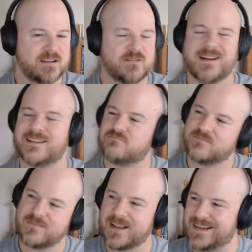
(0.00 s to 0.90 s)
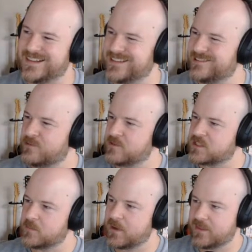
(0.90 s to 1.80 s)
Well, I don't know what's
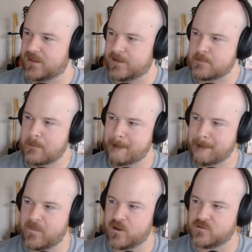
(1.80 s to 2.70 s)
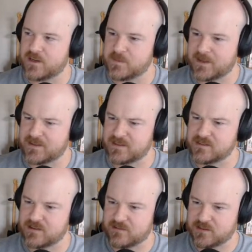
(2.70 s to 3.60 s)
going to be in the no trespassing
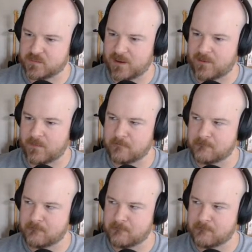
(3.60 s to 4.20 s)
zone. It's a problem.